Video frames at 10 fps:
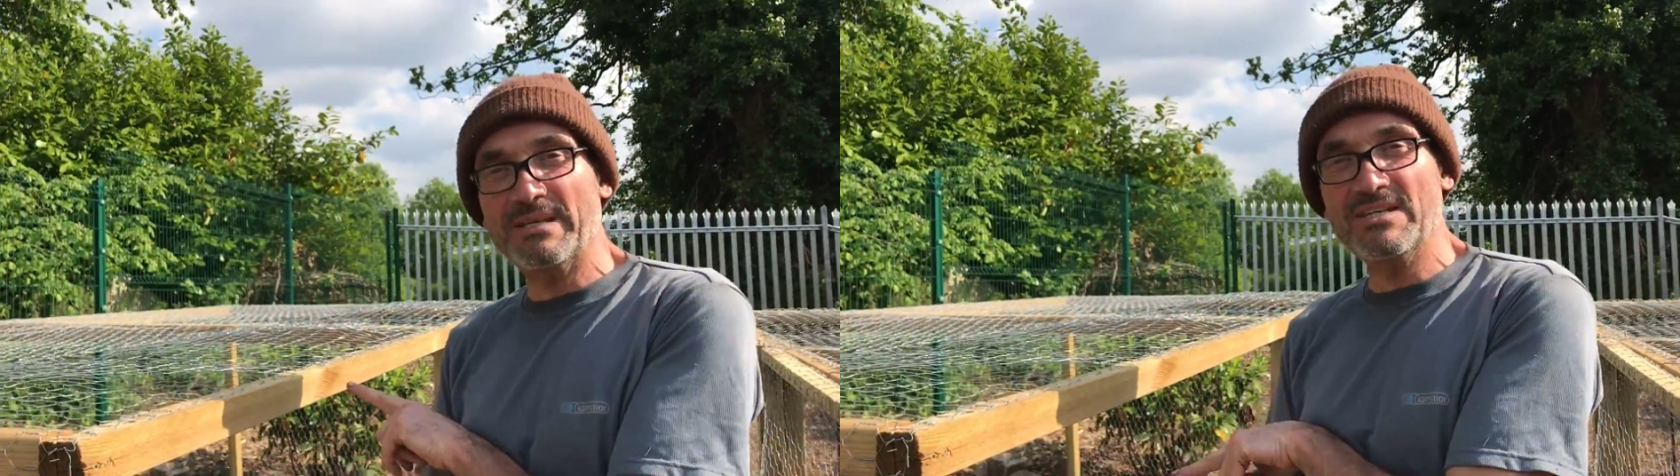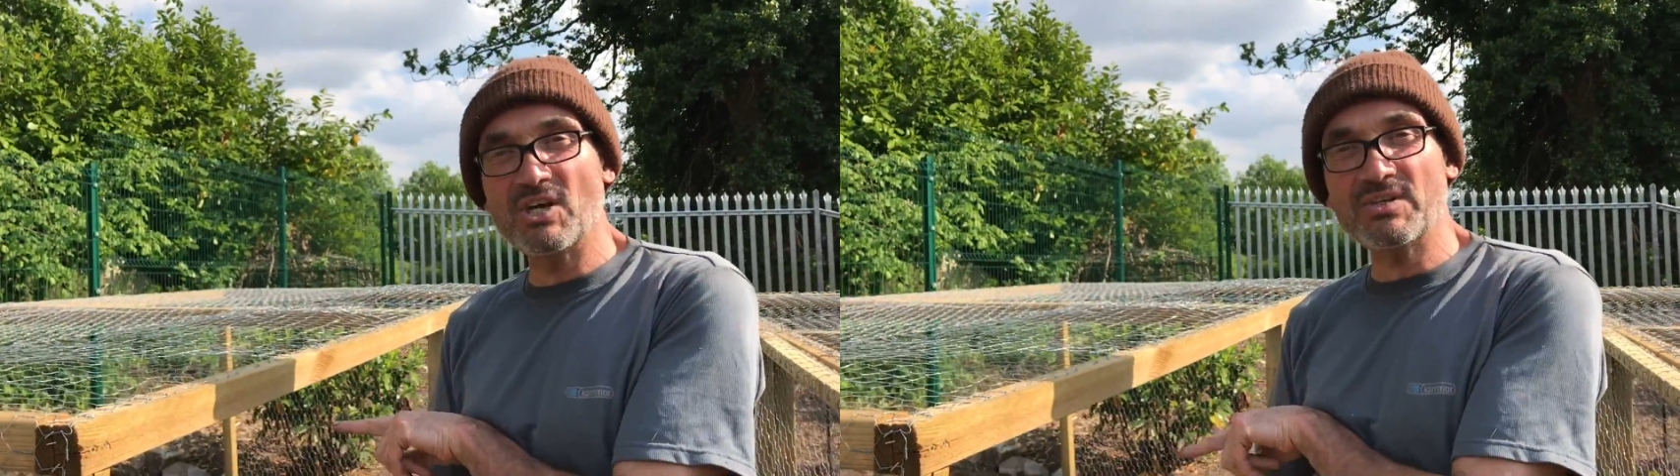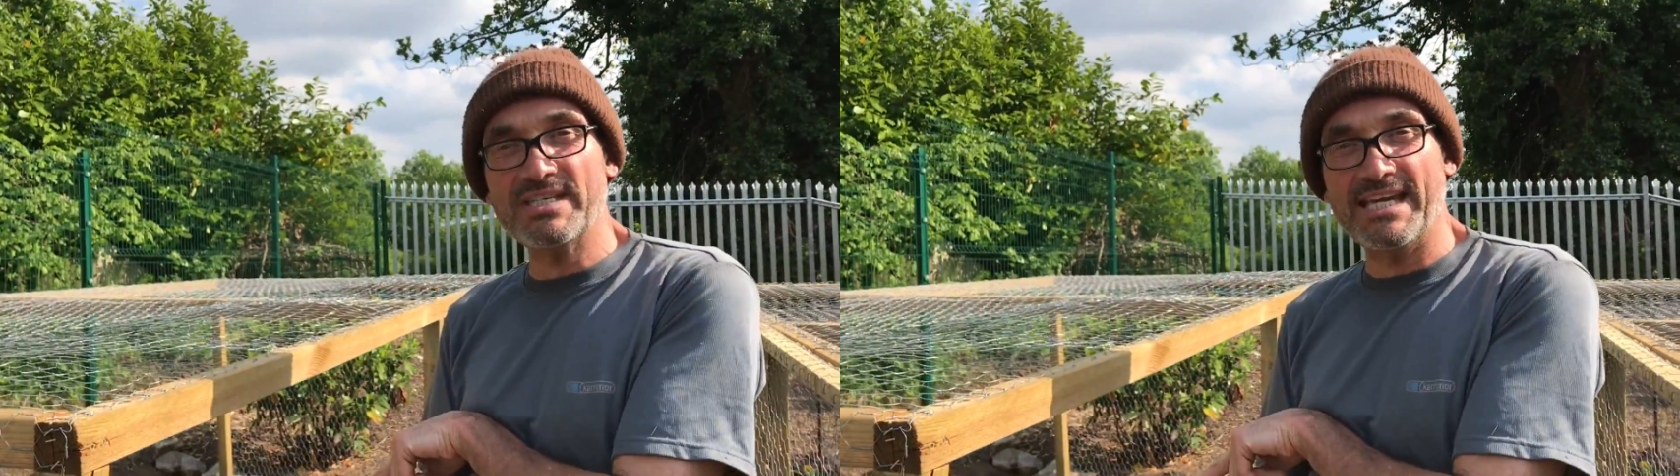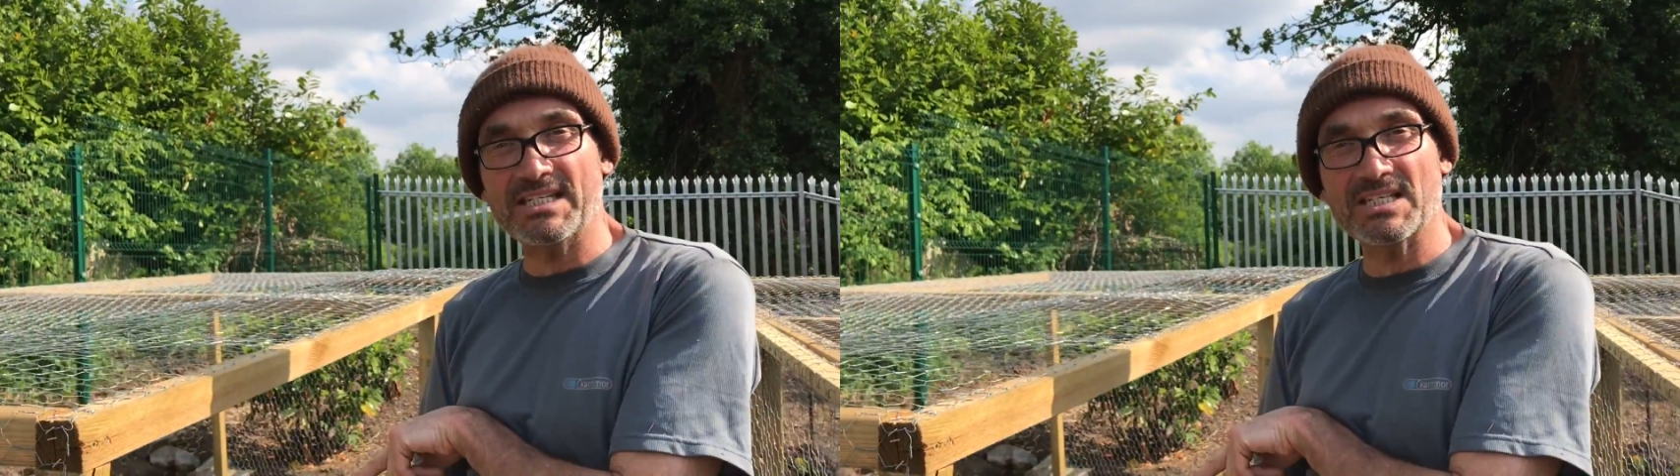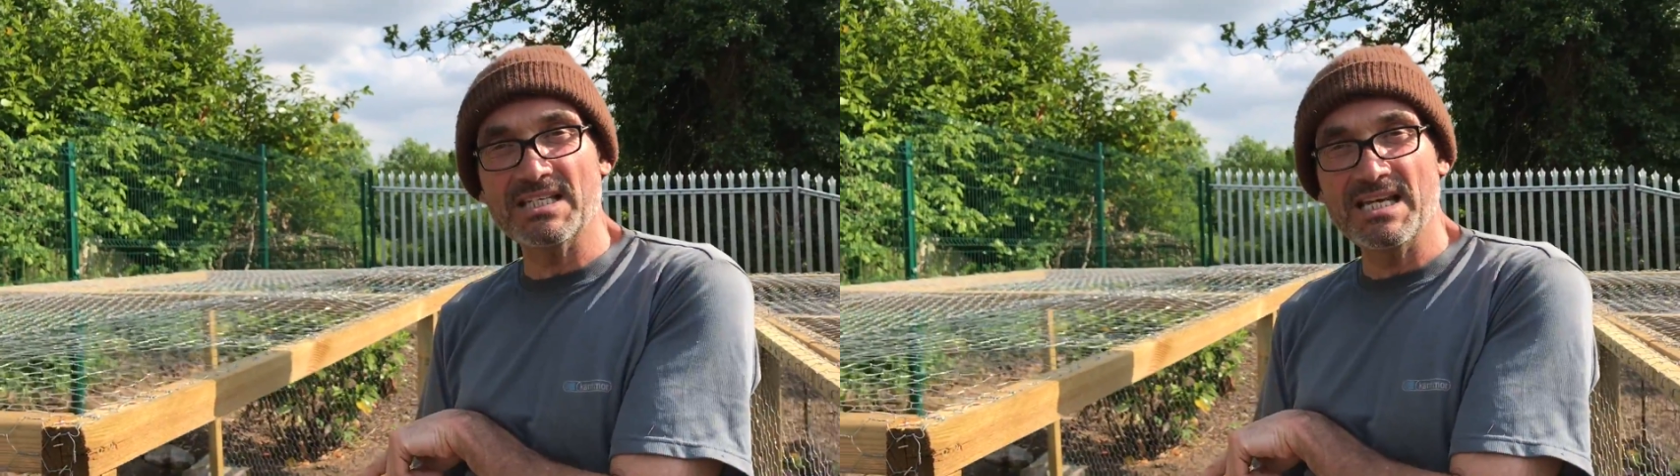been done
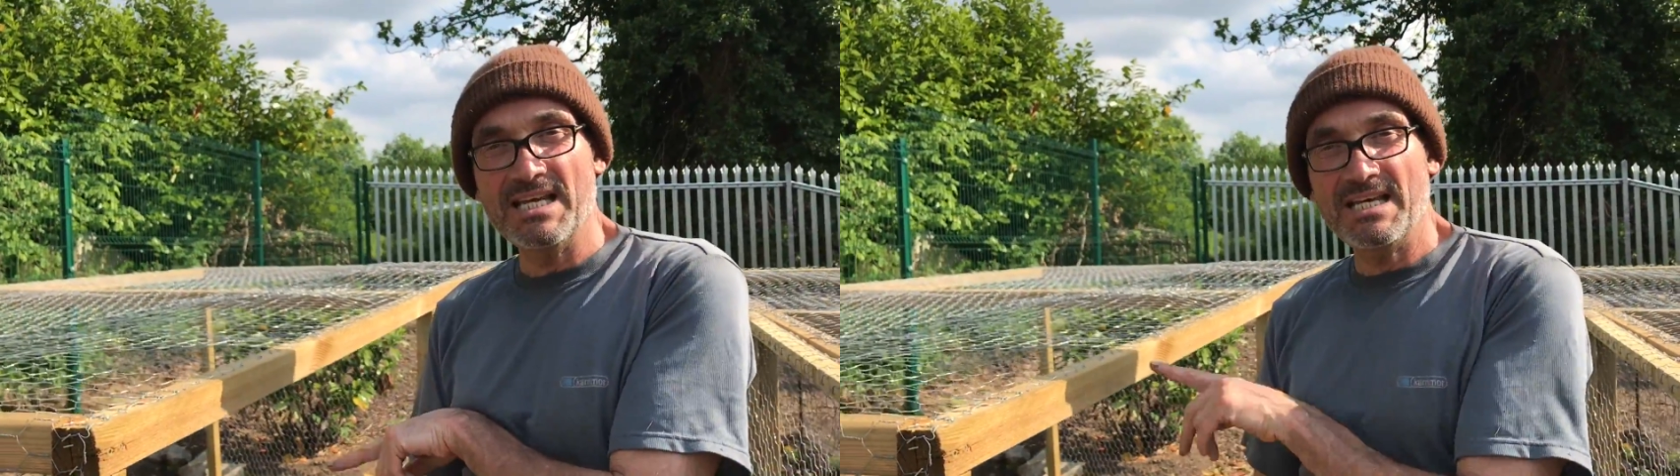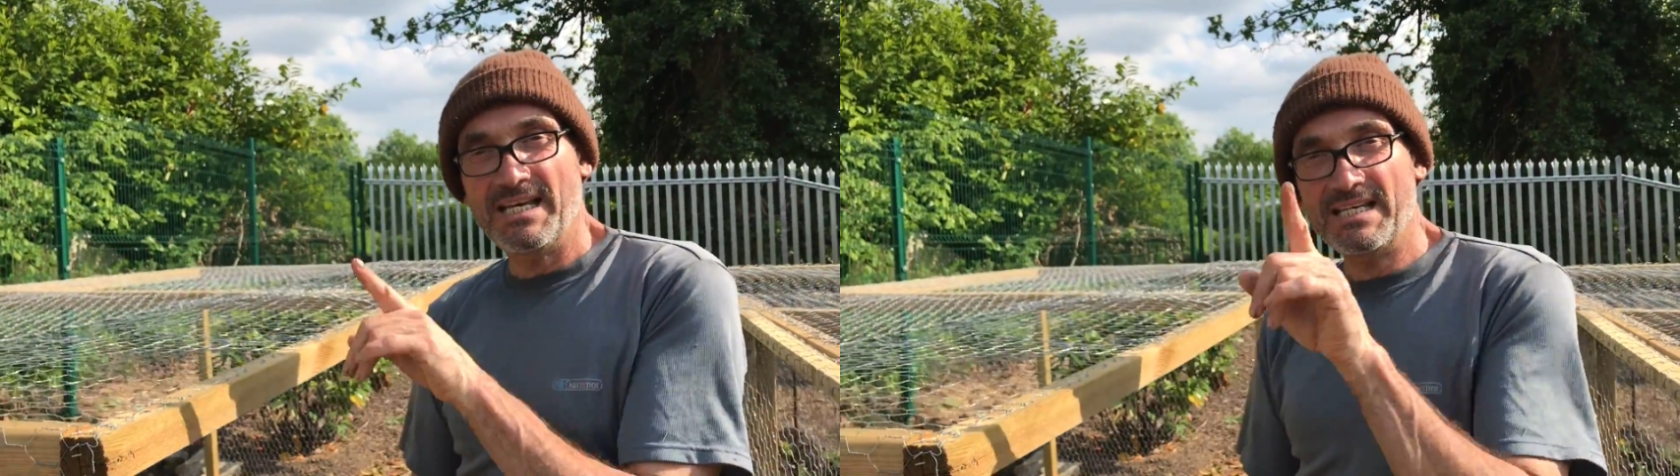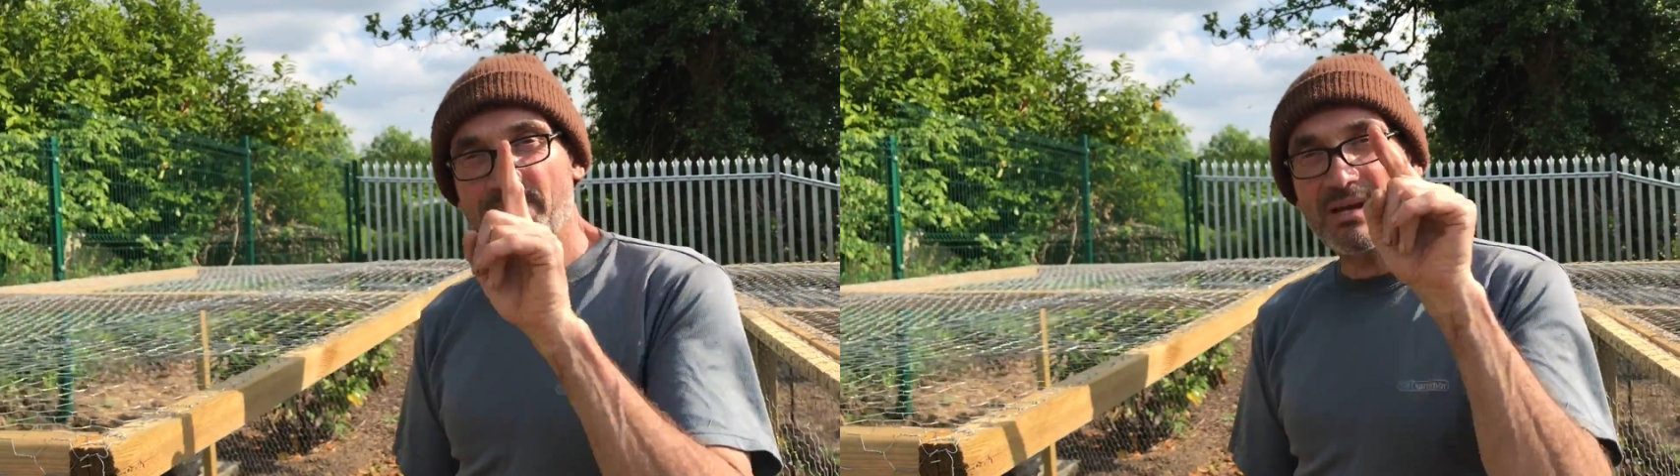yet. It's